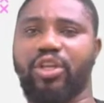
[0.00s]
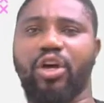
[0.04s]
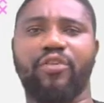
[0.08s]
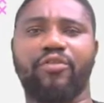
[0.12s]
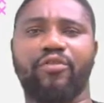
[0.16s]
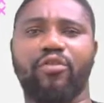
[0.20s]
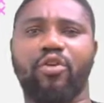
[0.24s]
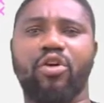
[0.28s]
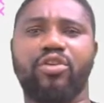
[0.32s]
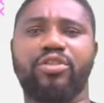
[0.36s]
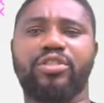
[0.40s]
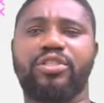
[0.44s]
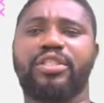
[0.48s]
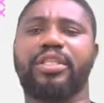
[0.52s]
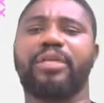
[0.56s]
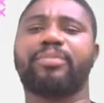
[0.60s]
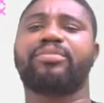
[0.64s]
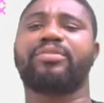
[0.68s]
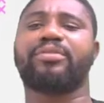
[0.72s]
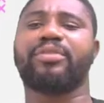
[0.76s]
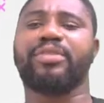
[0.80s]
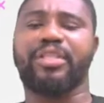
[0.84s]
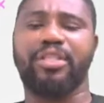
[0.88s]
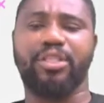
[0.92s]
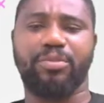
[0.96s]
Of course, the
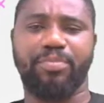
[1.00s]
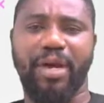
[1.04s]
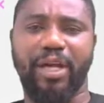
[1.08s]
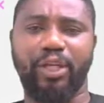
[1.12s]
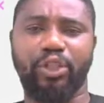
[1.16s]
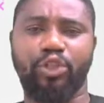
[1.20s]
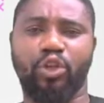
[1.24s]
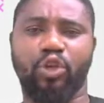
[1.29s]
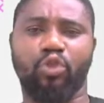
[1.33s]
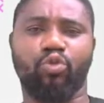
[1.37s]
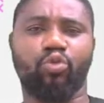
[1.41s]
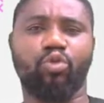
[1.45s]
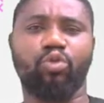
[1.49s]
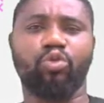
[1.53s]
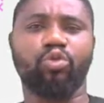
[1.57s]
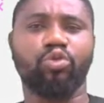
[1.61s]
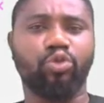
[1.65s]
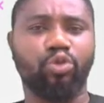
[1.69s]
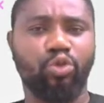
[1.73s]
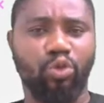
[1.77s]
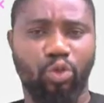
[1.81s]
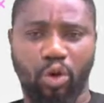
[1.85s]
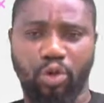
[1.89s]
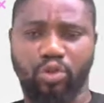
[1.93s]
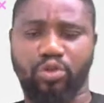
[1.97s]
dispersion
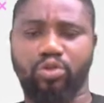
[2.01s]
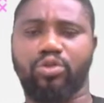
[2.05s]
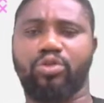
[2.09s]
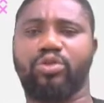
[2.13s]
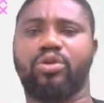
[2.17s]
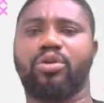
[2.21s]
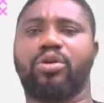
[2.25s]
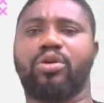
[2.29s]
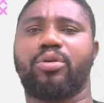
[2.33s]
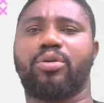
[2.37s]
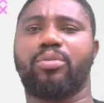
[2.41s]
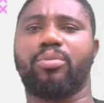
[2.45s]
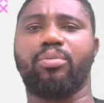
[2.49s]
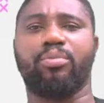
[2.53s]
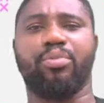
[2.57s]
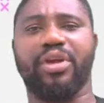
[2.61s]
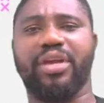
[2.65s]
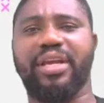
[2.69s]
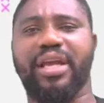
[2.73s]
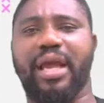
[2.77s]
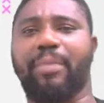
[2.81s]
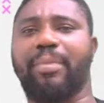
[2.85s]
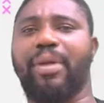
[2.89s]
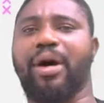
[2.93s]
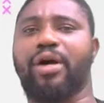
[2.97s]
will not
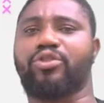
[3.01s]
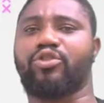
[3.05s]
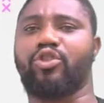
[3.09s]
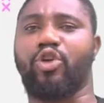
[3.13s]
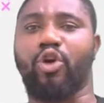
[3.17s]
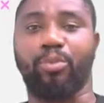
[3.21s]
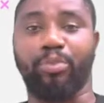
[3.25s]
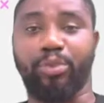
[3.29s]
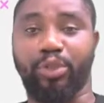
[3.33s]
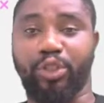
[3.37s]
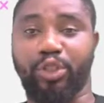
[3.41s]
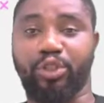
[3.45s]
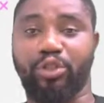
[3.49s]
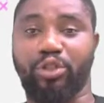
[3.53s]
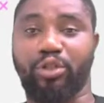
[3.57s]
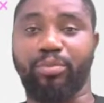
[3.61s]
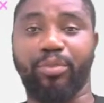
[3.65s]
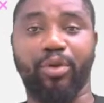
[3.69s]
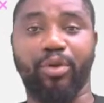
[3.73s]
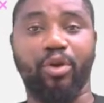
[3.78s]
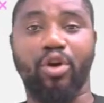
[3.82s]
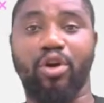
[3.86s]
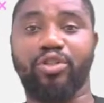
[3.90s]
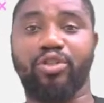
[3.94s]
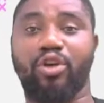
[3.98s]
bring about competition
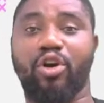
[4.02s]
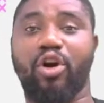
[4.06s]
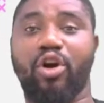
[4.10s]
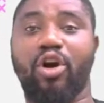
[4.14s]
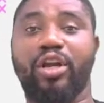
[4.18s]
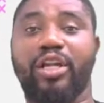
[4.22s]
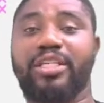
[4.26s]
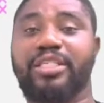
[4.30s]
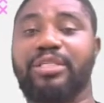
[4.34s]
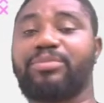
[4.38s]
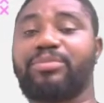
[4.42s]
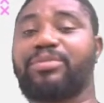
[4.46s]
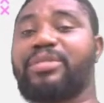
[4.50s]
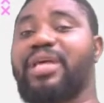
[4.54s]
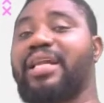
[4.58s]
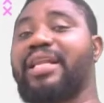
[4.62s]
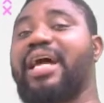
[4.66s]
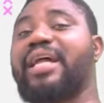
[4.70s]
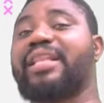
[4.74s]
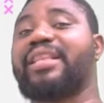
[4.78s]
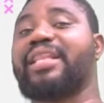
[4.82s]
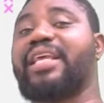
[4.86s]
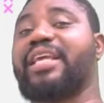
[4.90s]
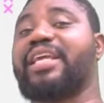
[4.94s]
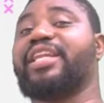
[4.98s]
because the organisms are
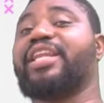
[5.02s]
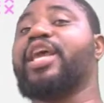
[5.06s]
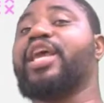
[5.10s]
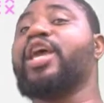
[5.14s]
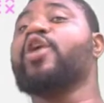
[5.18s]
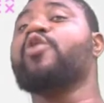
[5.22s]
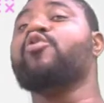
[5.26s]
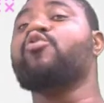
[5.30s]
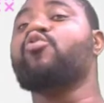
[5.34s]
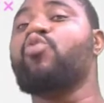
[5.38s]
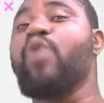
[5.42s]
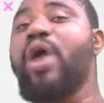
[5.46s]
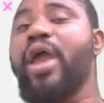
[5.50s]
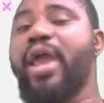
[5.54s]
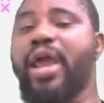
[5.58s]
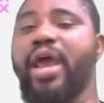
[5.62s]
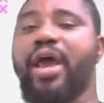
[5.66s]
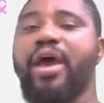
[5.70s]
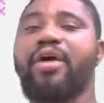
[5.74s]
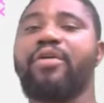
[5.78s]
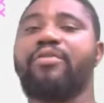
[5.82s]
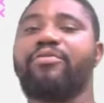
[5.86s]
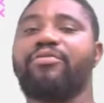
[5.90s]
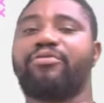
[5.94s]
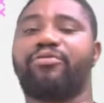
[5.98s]
now taken away
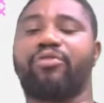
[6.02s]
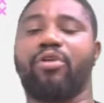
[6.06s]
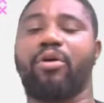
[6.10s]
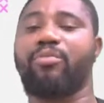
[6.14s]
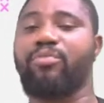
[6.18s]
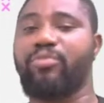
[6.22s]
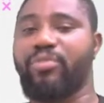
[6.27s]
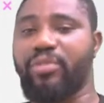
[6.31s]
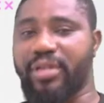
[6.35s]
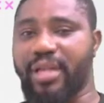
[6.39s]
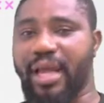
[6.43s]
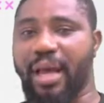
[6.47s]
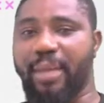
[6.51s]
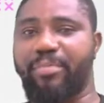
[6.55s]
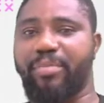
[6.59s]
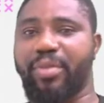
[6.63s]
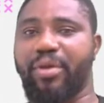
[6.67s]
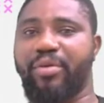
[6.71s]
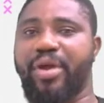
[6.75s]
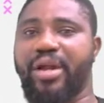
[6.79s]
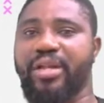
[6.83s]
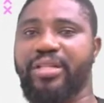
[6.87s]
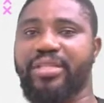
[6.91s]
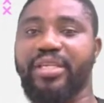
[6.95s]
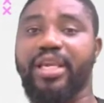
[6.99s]
from their
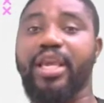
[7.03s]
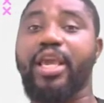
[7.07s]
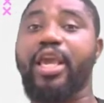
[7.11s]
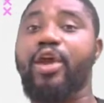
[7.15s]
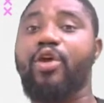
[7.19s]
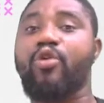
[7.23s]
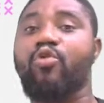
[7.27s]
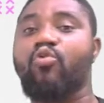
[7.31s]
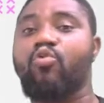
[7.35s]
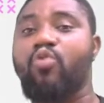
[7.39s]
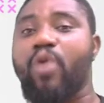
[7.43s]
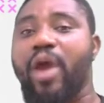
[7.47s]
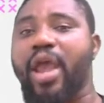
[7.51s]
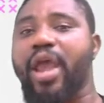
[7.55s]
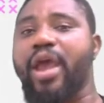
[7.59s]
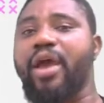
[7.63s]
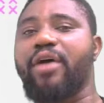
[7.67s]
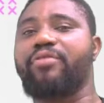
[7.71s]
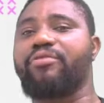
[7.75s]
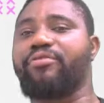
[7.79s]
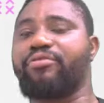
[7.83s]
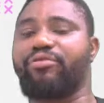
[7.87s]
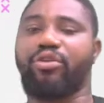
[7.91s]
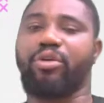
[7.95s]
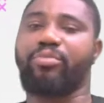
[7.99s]
parents, away
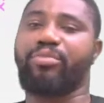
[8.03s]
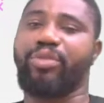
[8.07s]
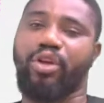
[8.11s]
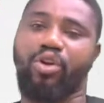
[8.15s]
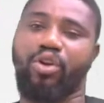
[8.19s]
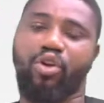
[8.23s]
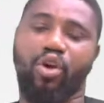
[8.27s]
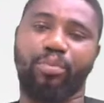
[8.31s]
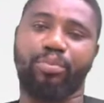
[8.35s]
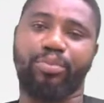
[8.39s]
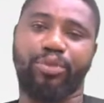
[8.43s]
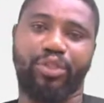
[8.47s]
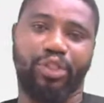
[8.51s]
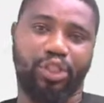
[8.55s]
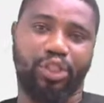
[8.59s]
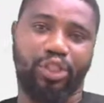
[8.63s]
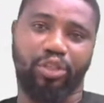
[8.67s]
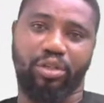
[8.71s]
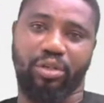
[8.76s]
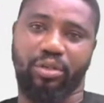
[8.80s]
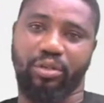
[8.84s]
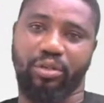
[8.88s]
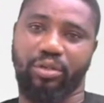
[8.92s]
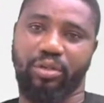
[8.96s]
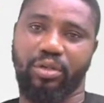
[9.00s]
from the
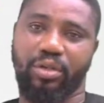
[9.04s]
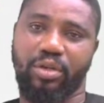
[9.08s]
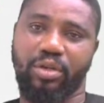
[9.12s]
competition.